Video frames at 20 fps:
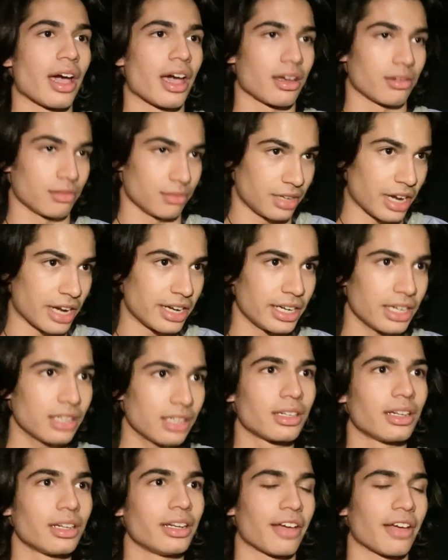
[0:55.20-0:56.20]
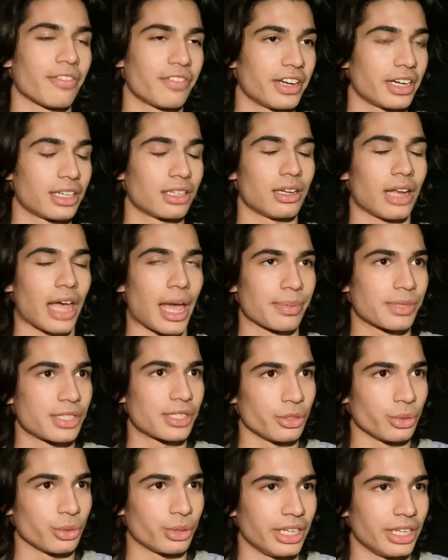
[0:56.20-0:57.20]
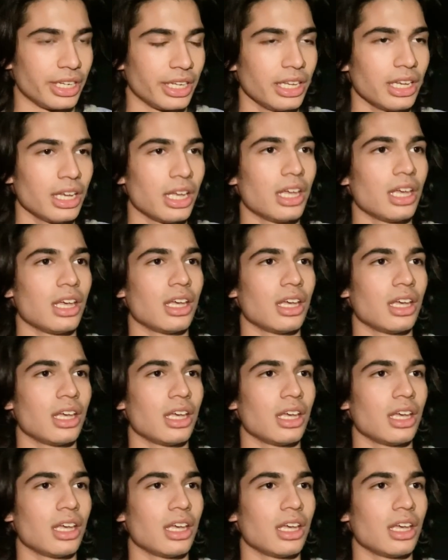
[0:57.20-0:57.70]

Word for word: Read it, loved it absolutely.